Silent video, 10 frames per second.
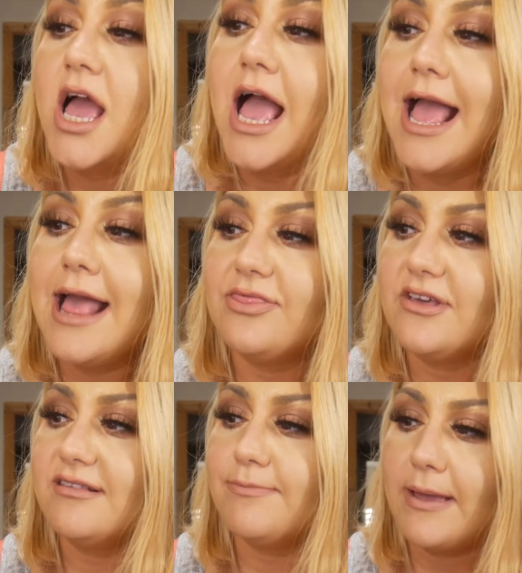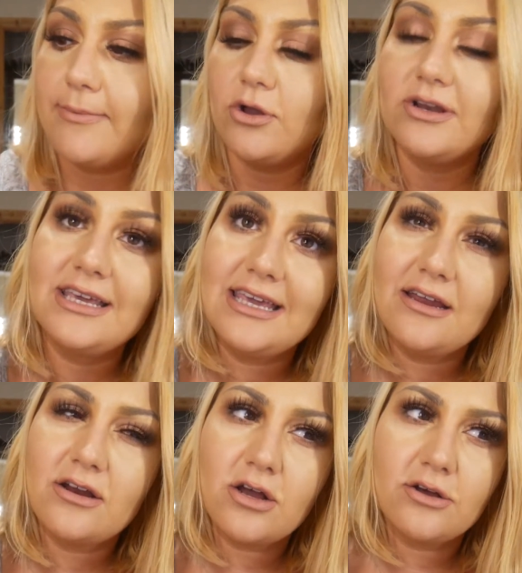And this Babe Oily
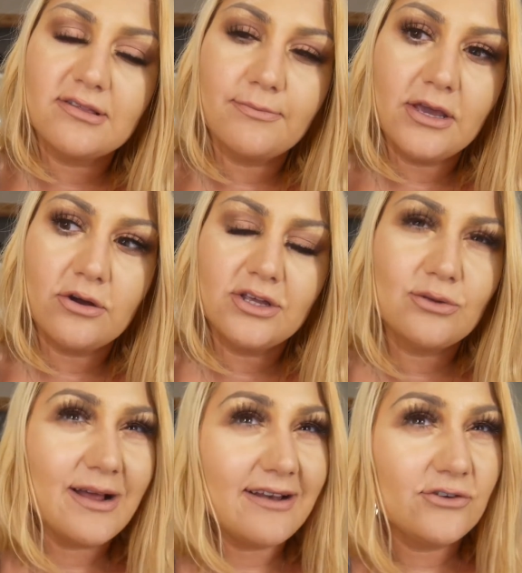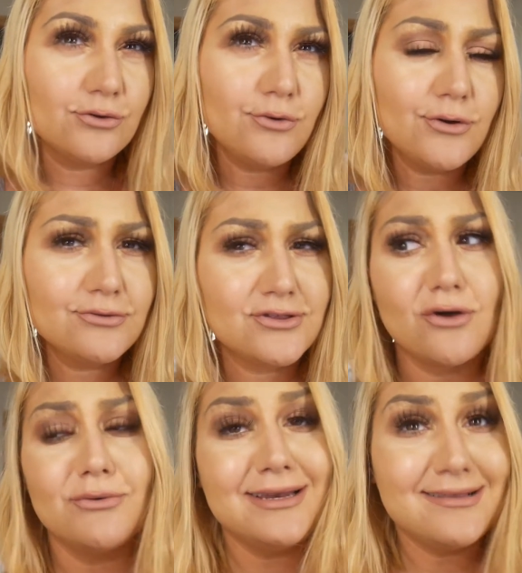here cost me only 12 euros,
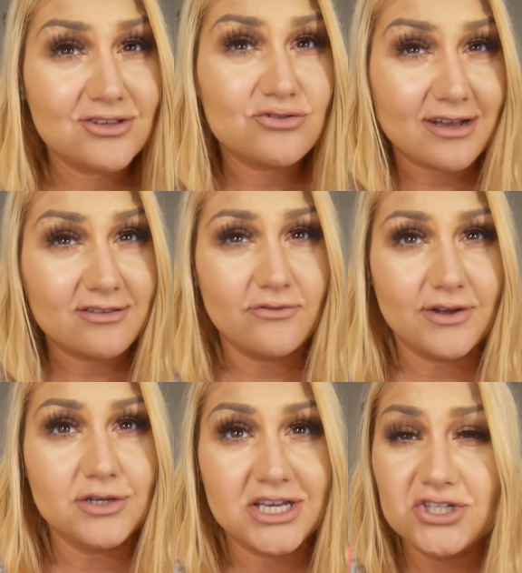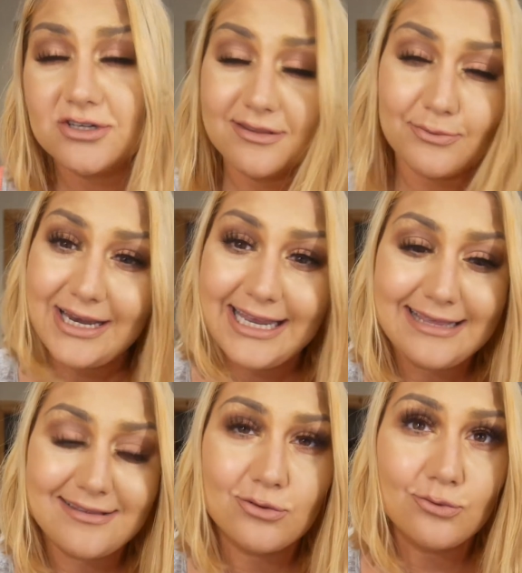so it is a drugstore foundation. It's really
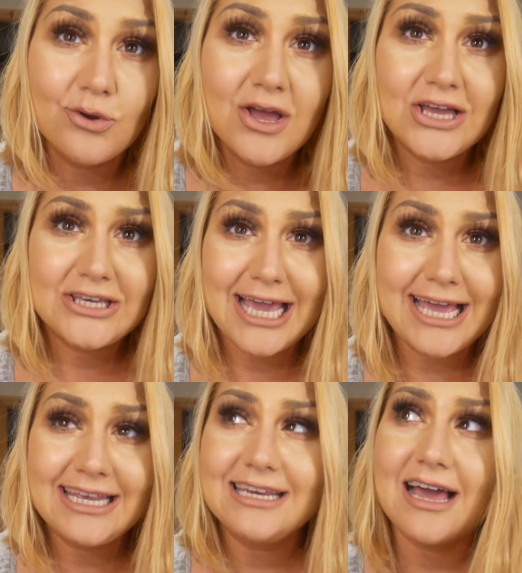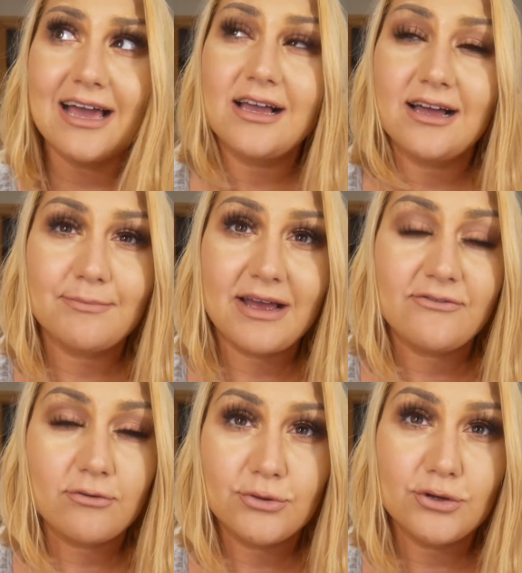easy to get it. I got mine
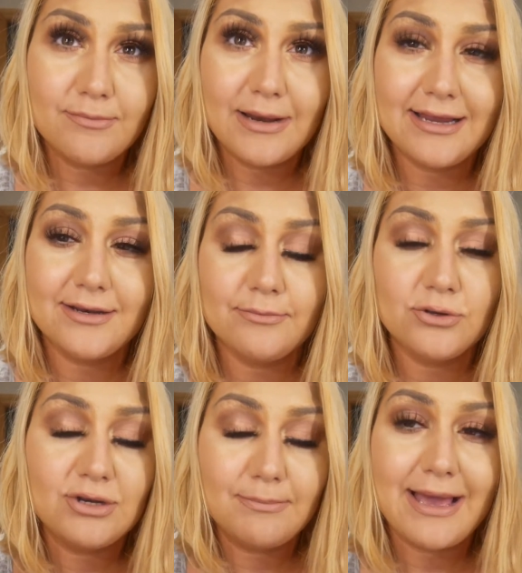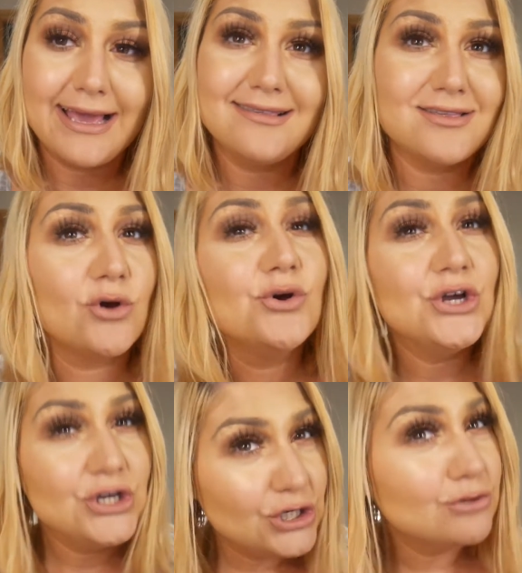from Beauty Base, so
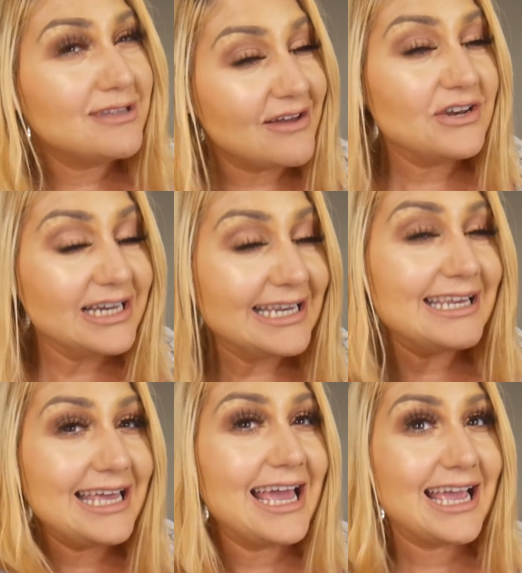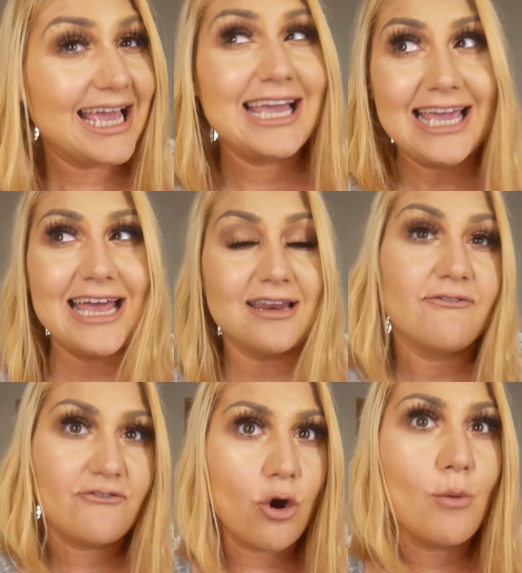you definitely can get it
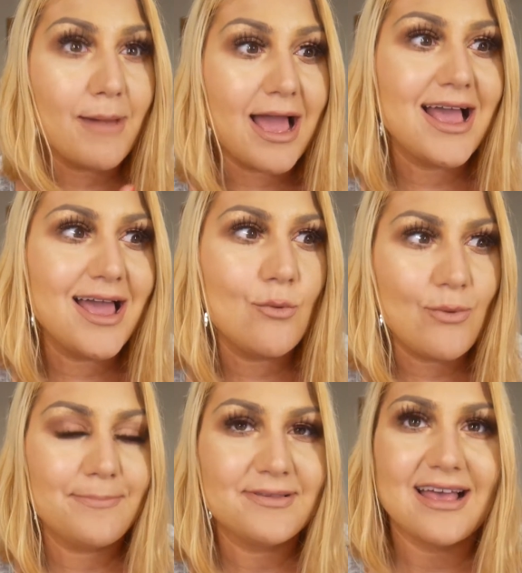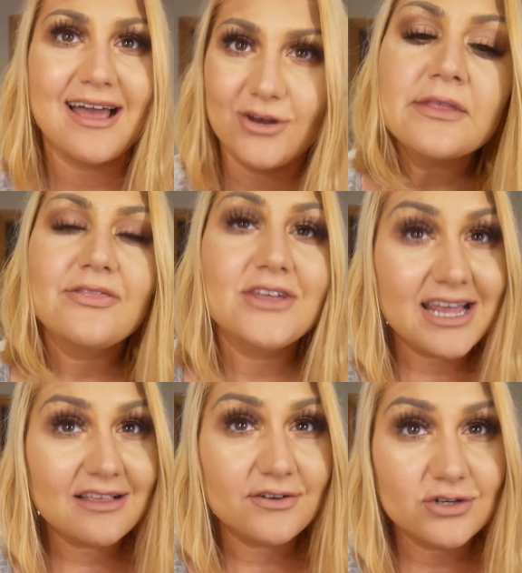from a website. The
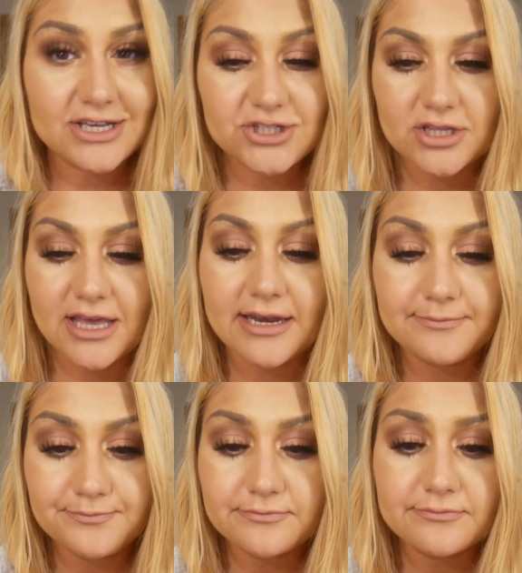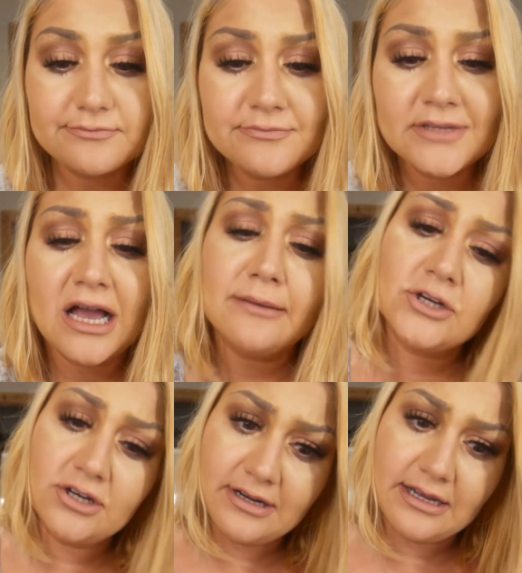next foundation that I'm
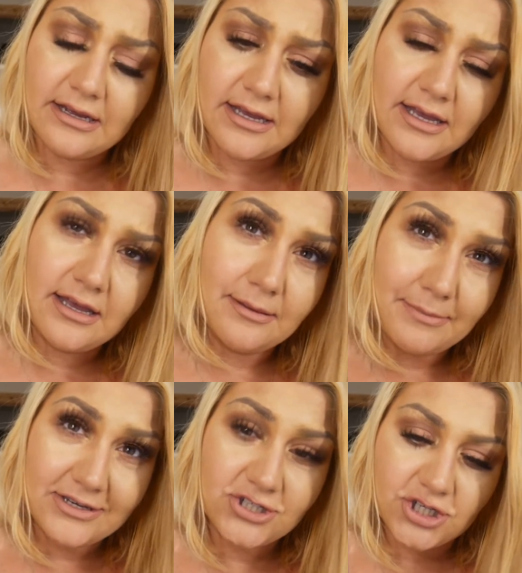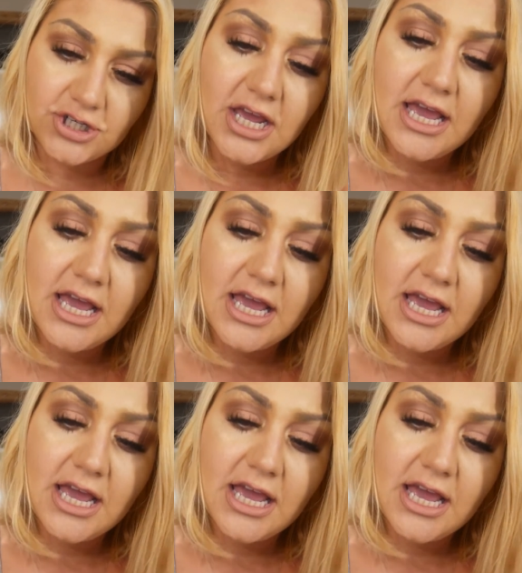gonna mention